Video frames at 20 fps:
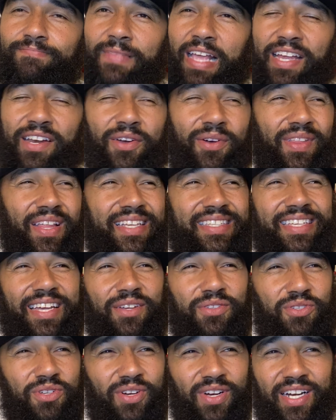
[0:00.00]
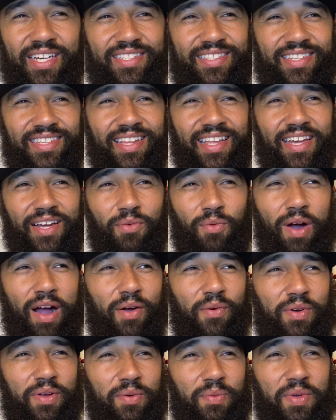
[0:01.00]
I know that sounds crazy. Like, why
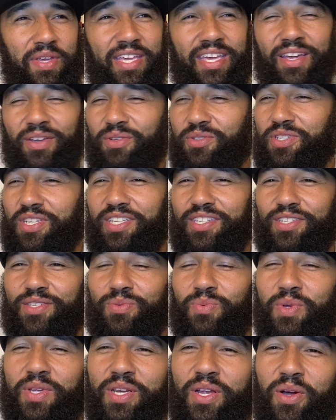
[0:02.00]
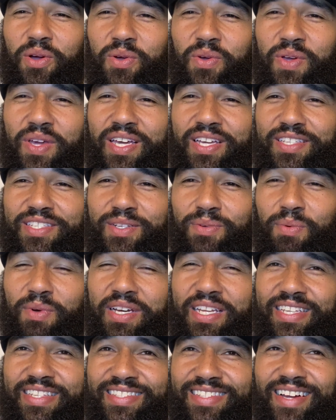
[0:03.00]
would we kill Jesus? We know who he is and
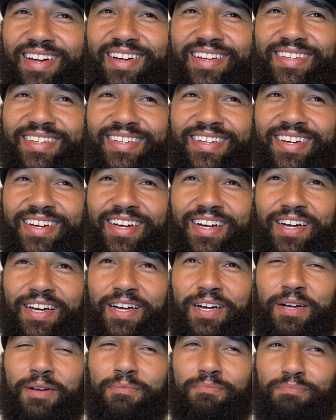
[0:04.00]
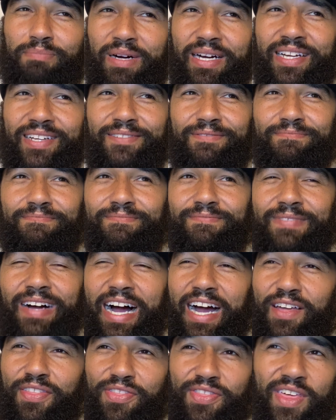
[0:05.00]
what he's done. But
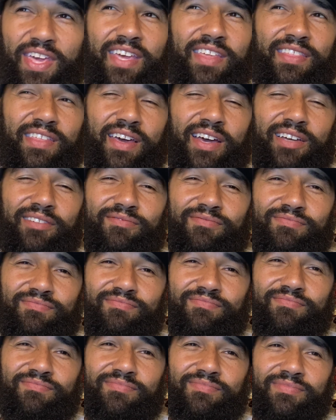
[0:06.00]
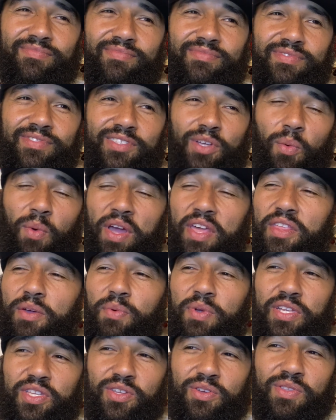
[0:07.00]
I think that the way that
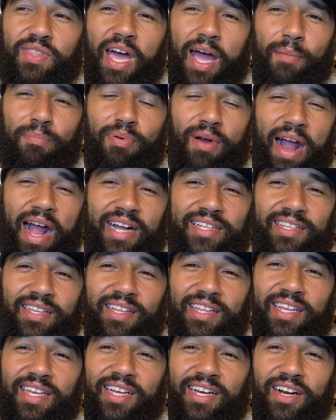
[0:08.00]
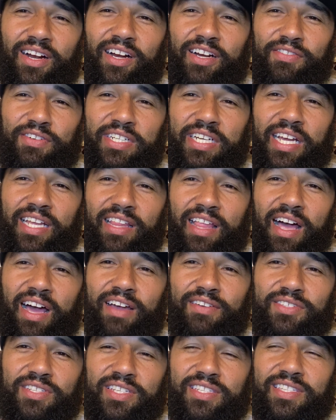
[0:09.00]
we do that practically in our everyday
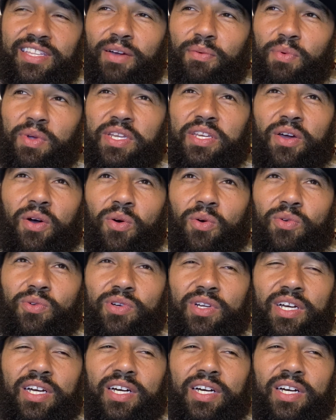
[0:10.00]
lives is that we don't